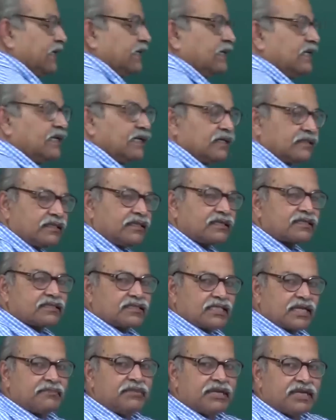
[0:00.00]
any other
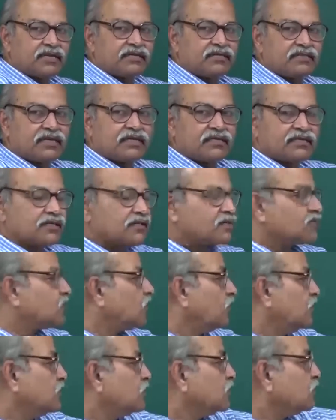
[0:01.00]
semiconductors
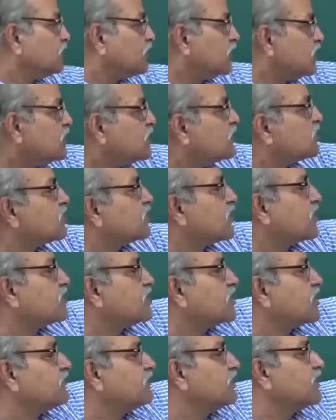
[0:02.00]
also, this
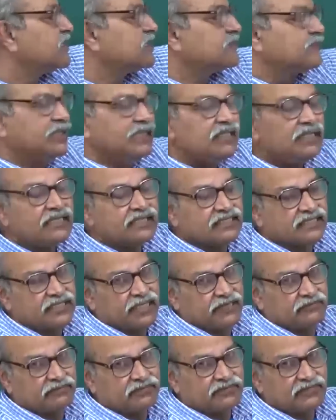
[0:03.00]
structure will remain the
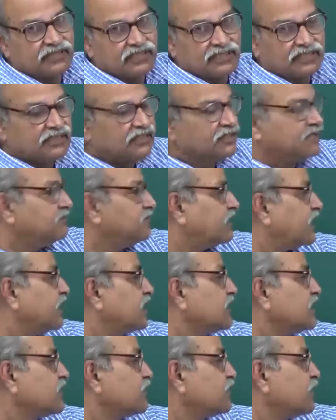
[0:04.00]
same. The
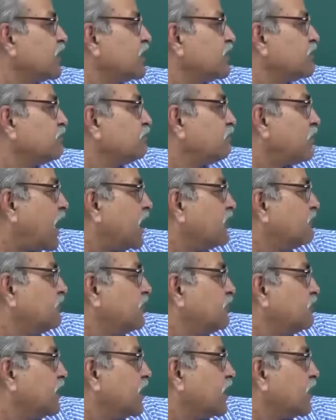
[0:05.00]
valence band
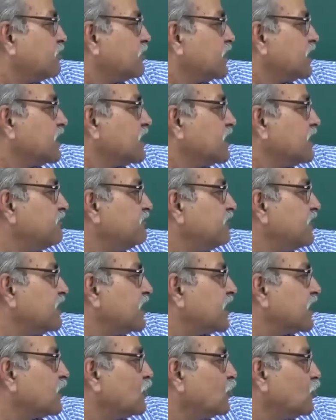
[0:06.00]
will be completely
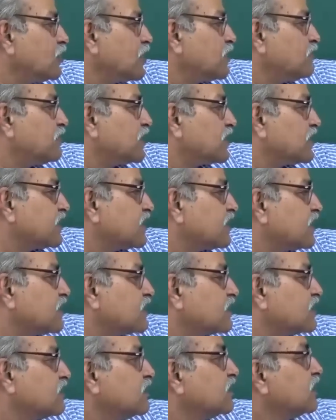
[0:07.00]
filled at low
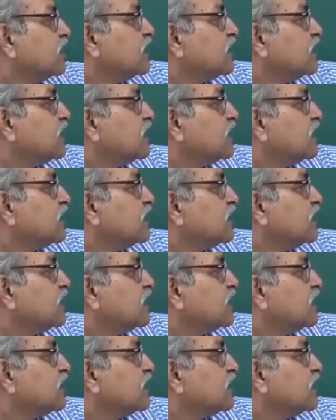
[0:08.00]
temperatures,